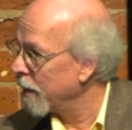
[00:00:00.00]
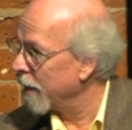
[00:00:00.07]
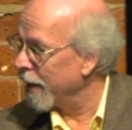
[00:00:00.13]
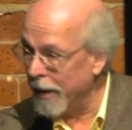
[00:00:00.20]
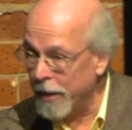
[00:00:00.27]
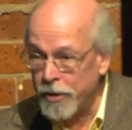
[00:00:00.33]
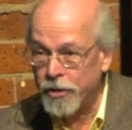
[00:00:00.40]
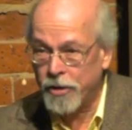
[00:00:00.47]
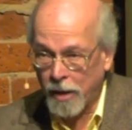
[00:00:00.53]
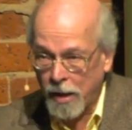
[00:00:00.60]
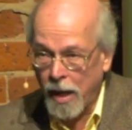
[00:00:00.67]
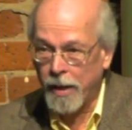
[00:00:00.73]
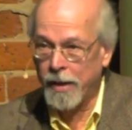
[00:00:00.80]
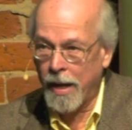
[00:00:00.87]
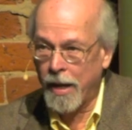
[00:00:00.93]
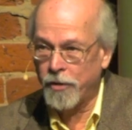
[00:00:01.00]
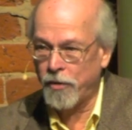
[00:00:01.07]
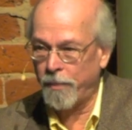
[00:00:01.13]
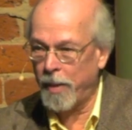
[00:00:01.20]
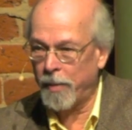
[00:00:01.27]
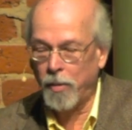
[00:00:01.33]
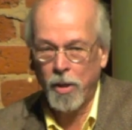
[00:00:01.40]
is the cutting edge
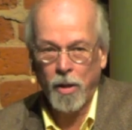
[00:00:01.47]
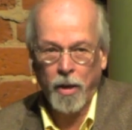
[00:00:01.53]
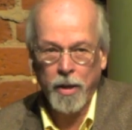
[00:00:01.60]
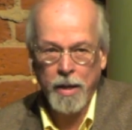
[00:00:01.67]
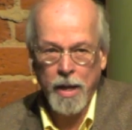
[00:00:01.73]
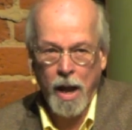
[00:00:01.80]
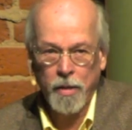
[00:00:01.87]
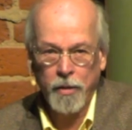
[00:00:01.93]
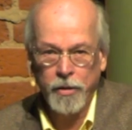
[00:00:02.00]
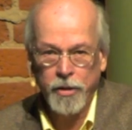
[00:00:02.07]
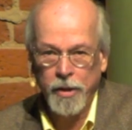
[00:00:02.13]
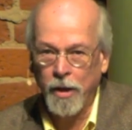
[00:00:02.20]
of biblical archaeology.